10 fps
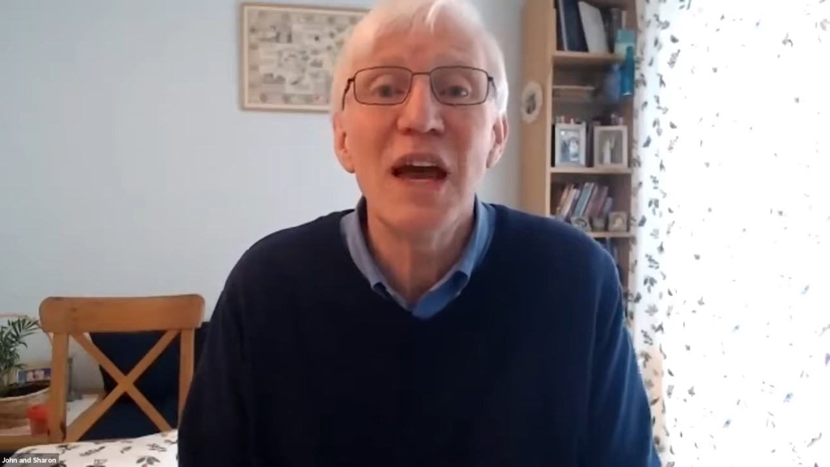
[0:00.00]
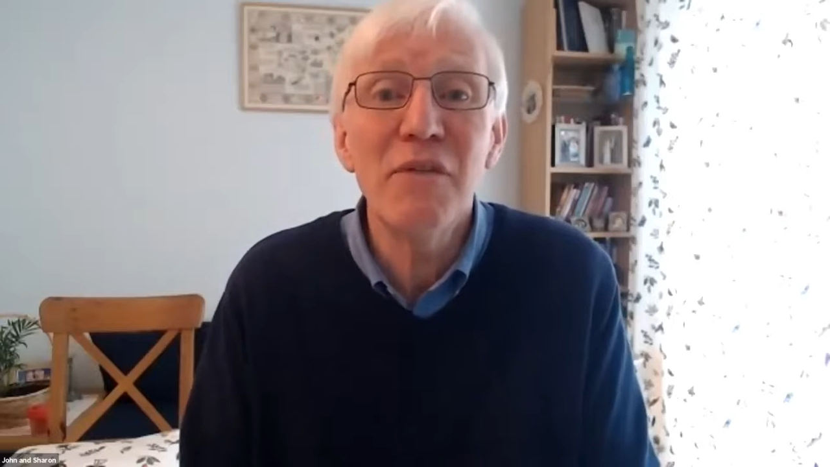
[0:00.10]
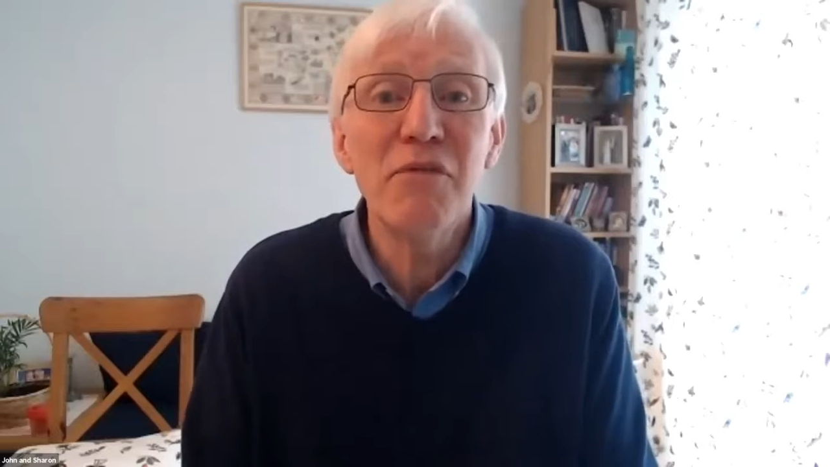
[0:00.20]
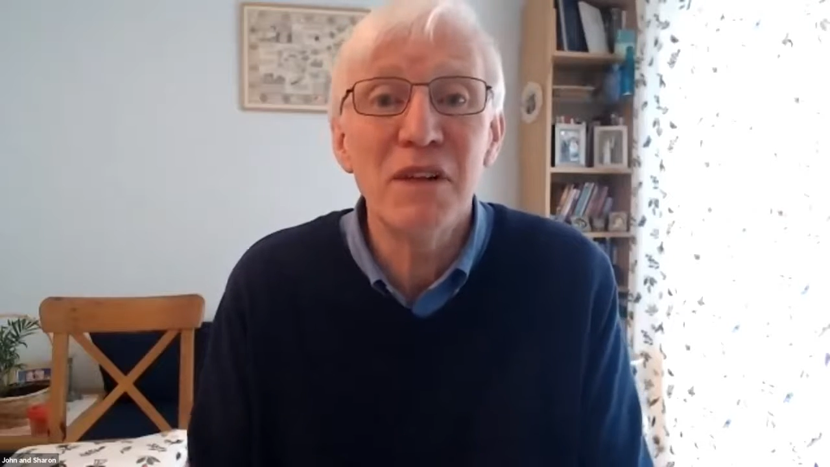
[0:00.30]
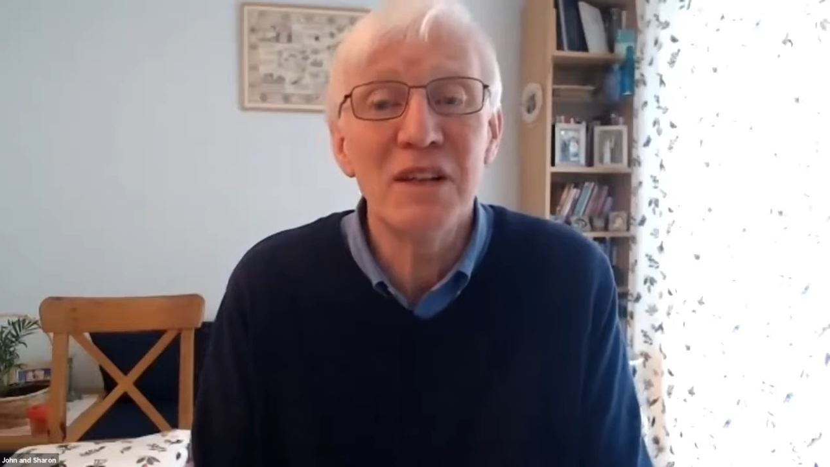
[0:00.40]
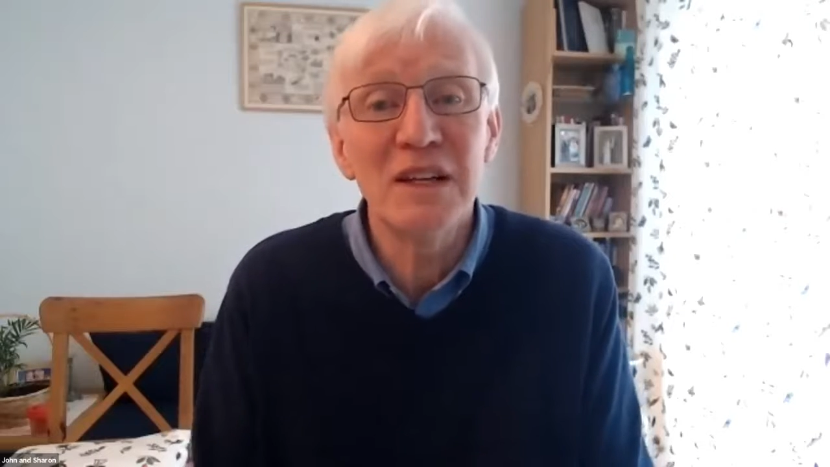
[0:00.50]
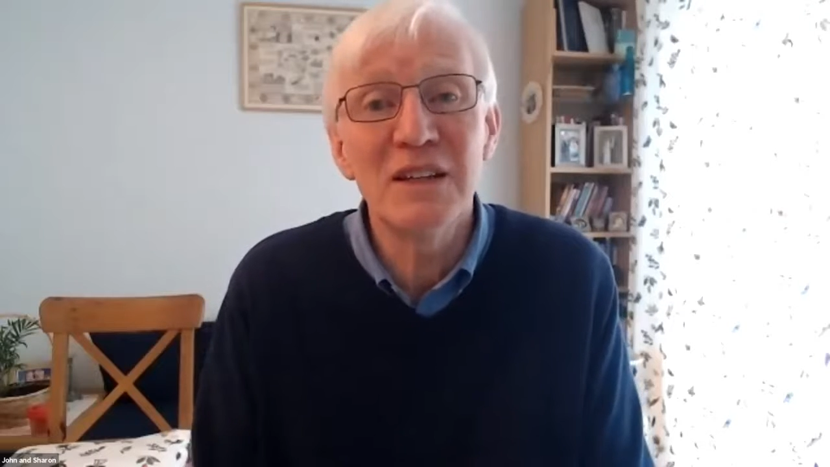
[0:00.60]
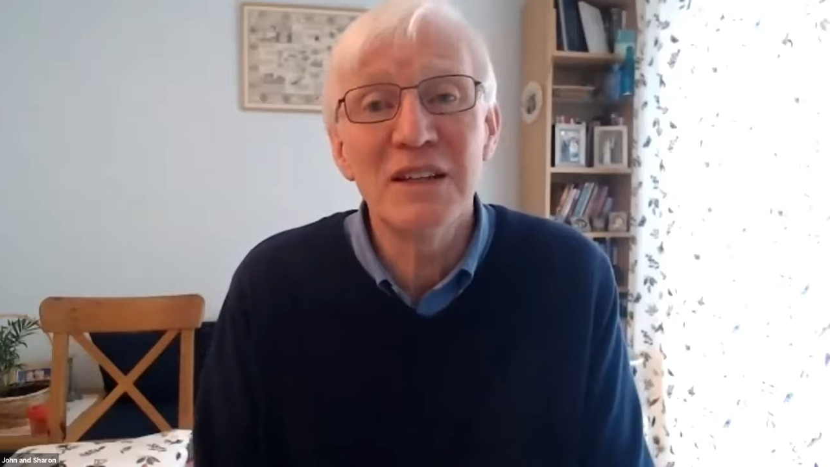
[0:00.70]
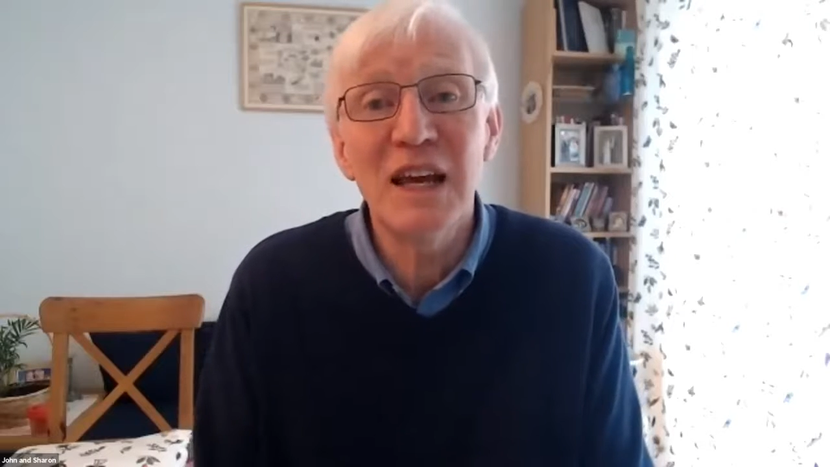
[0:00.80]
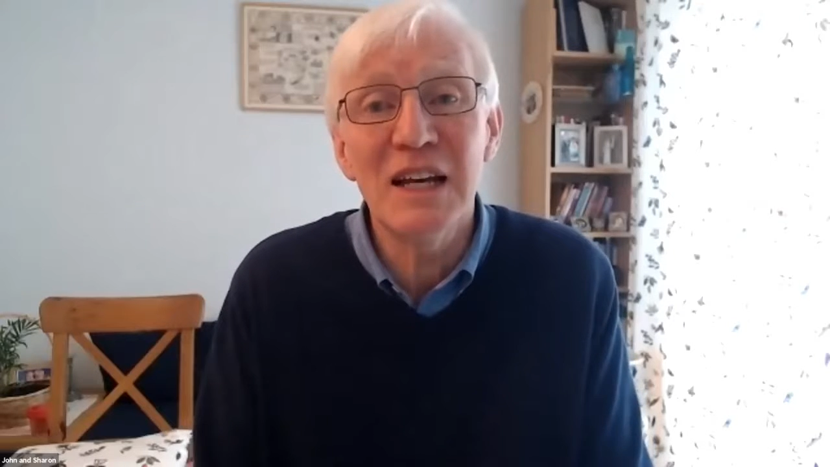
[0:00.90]
everything
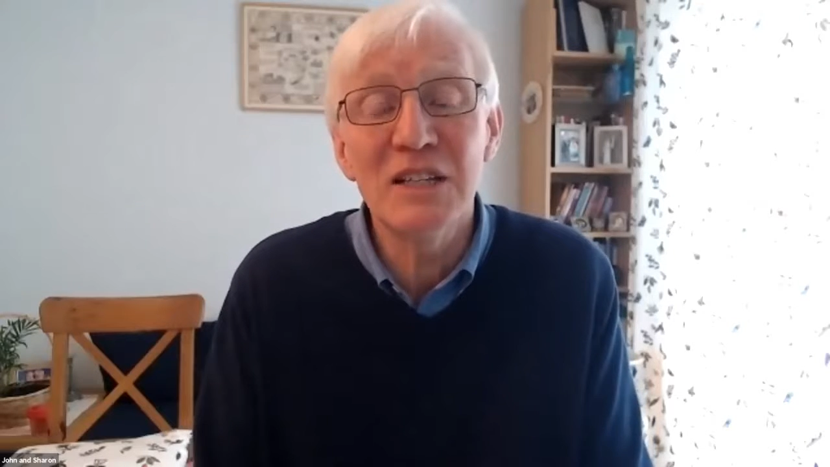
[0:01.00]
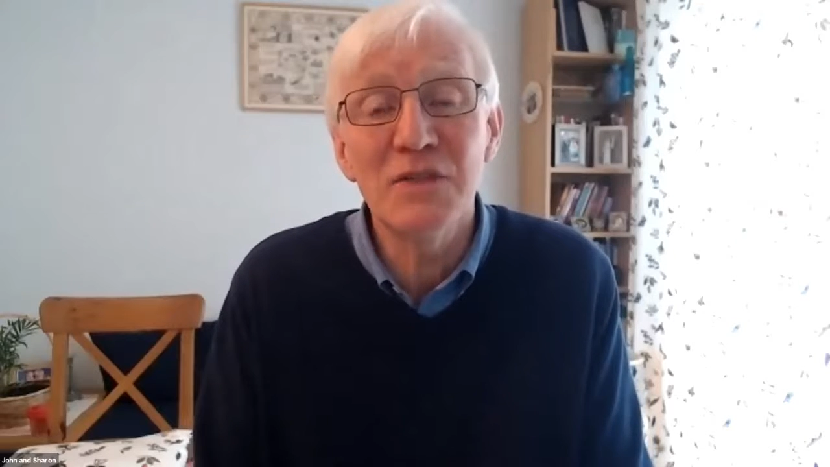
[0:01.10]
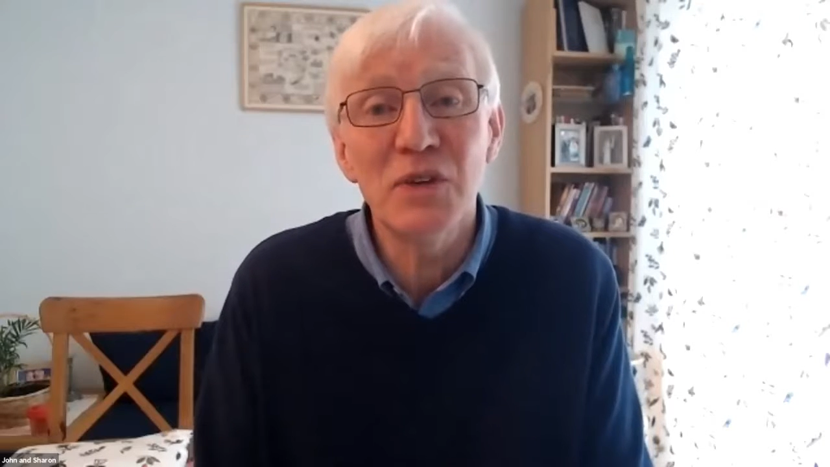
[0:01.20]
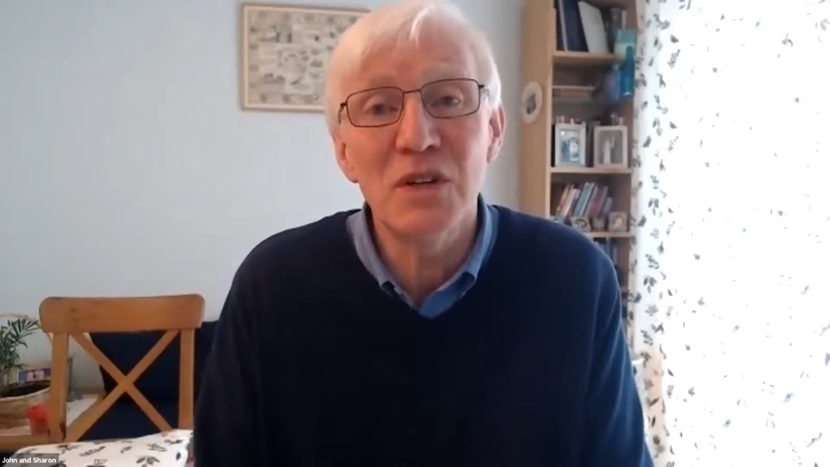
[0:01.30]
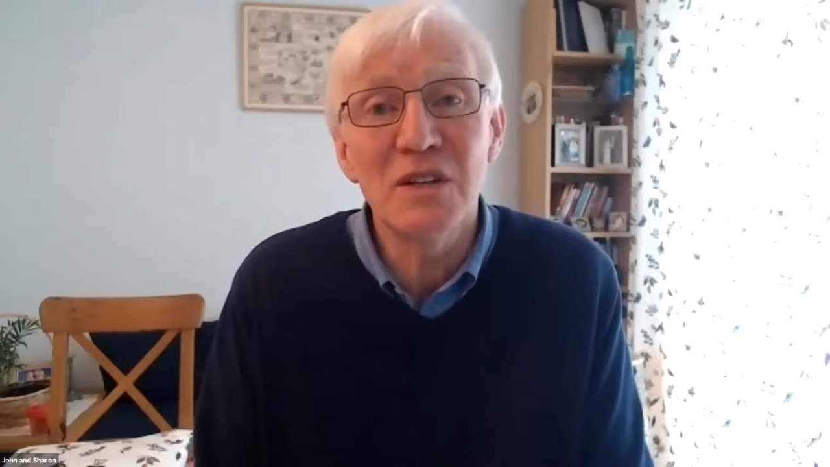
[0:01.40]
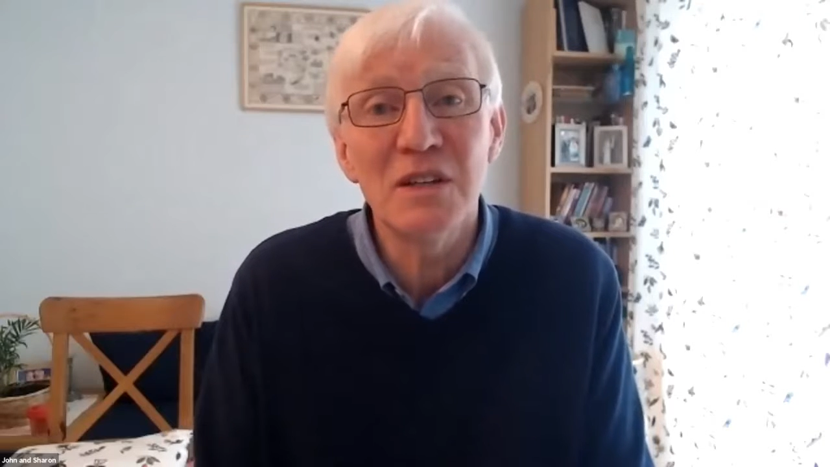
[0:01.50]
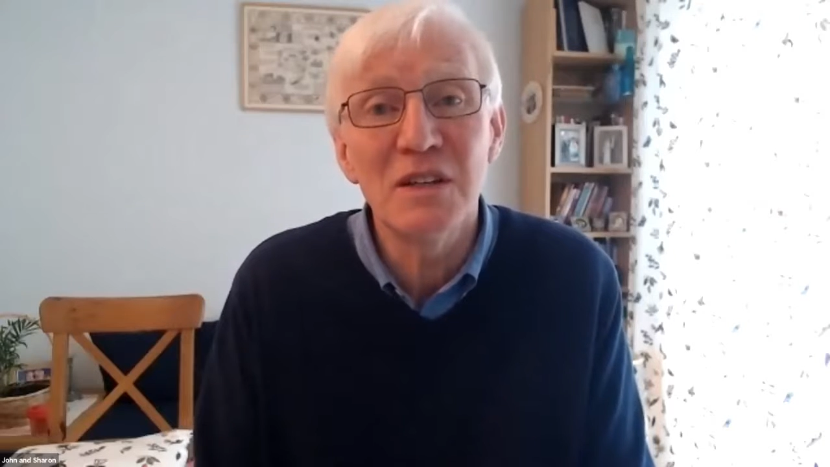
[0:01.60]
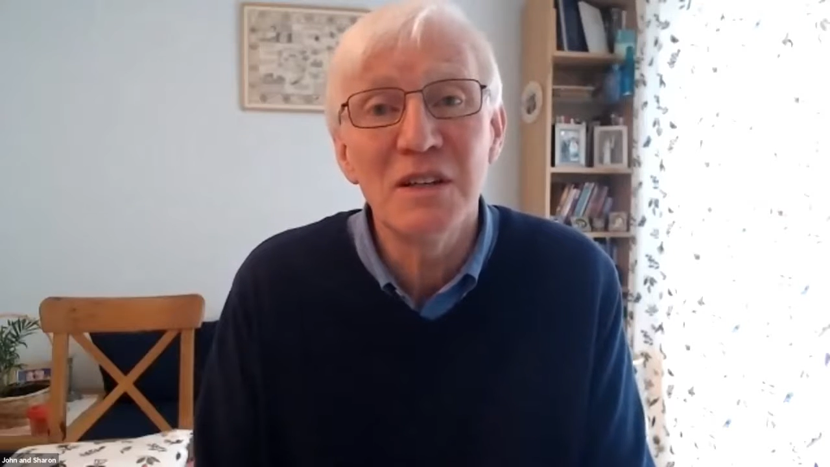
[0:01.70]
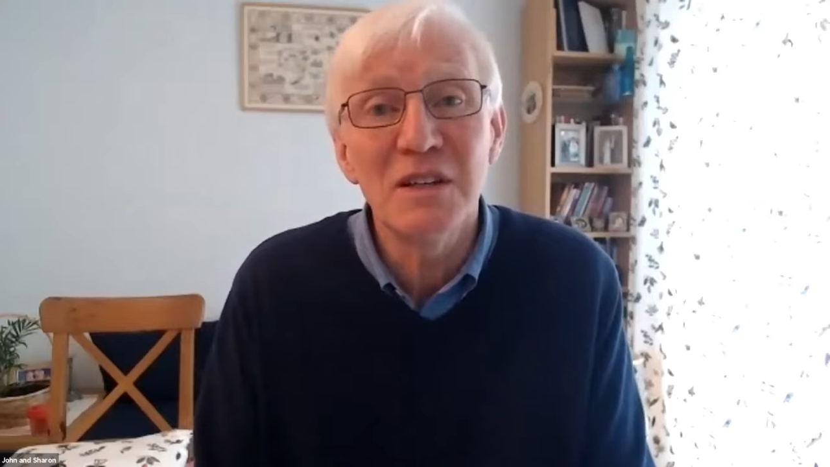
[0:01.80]
that he has for us.